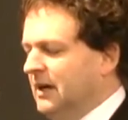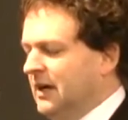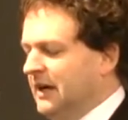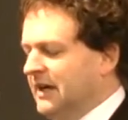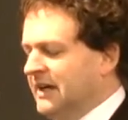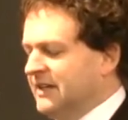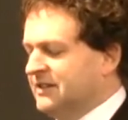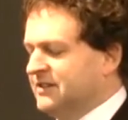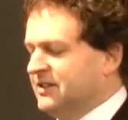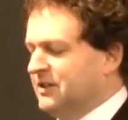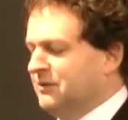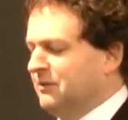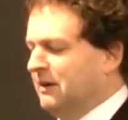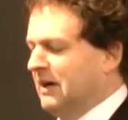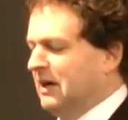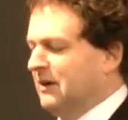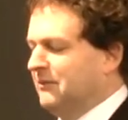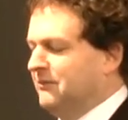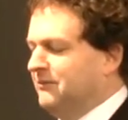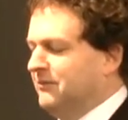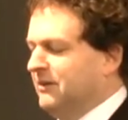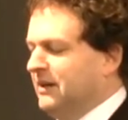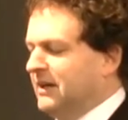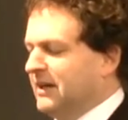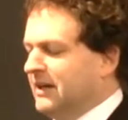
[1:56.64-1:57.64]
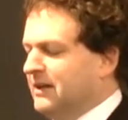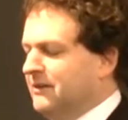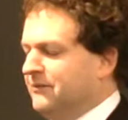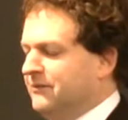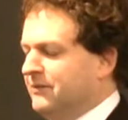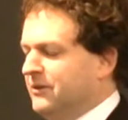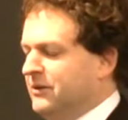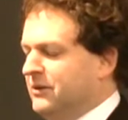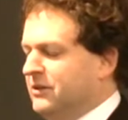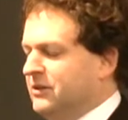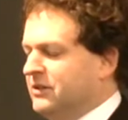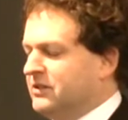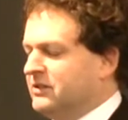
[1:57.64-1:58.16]
I guess in a way I'm filling in
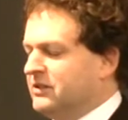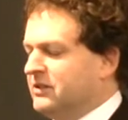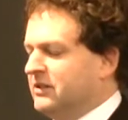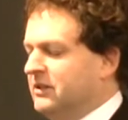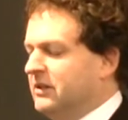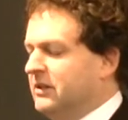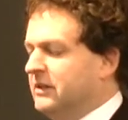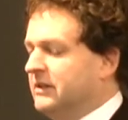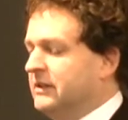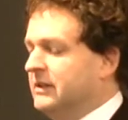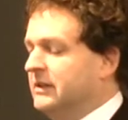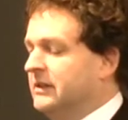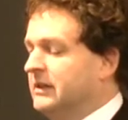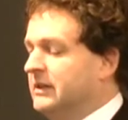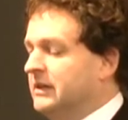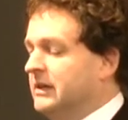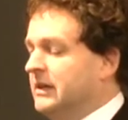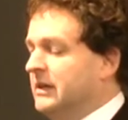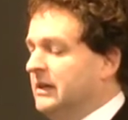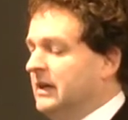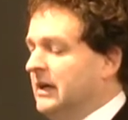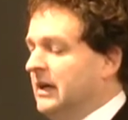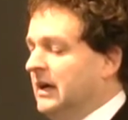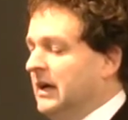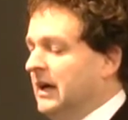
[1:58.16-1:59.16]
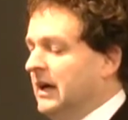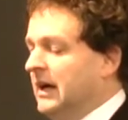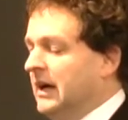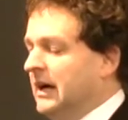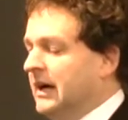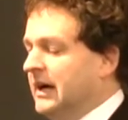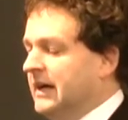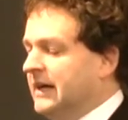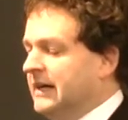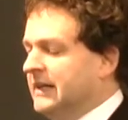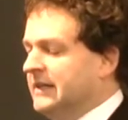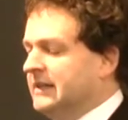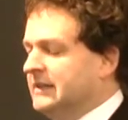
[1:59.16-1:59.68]
for her slot.
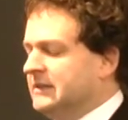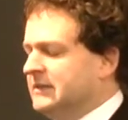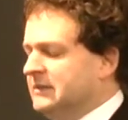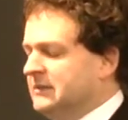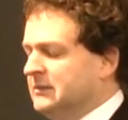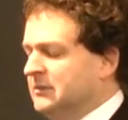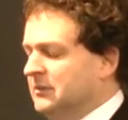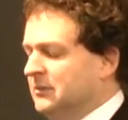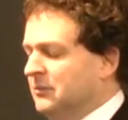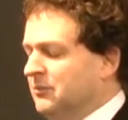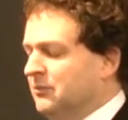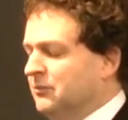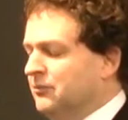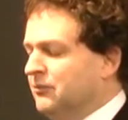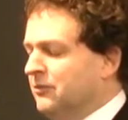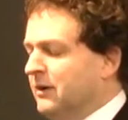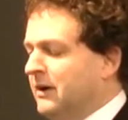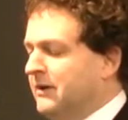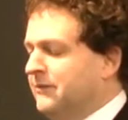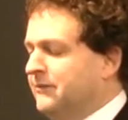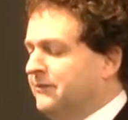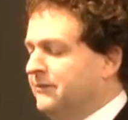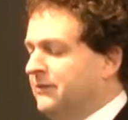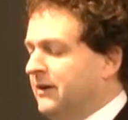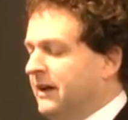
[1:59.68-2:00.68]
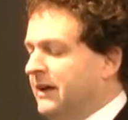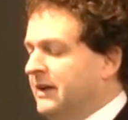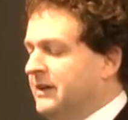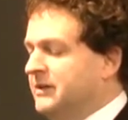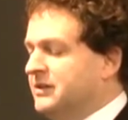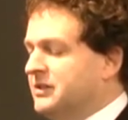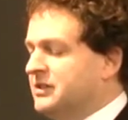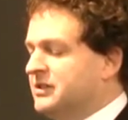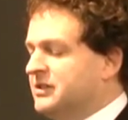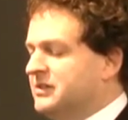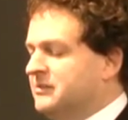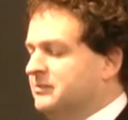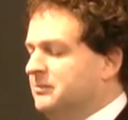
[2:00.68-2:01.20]
Uh, briefly,
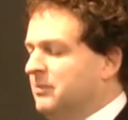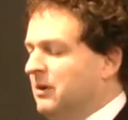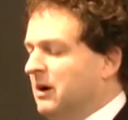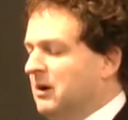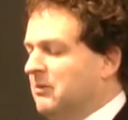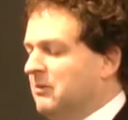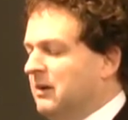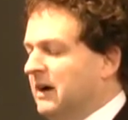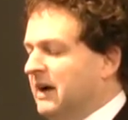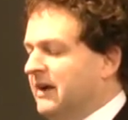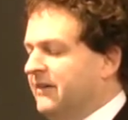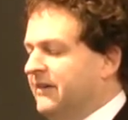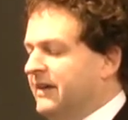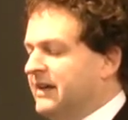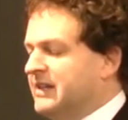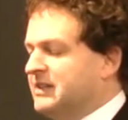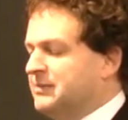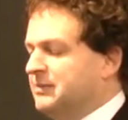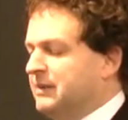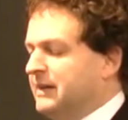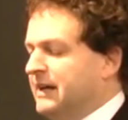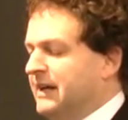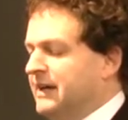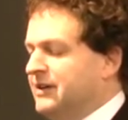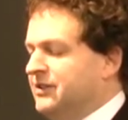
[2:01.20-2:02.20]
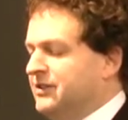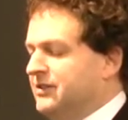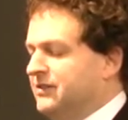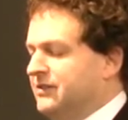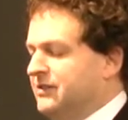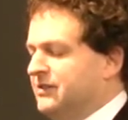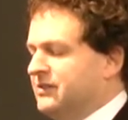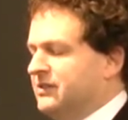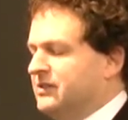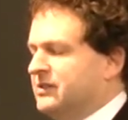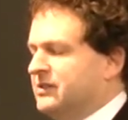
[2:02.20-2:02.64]
just by way of explanation, the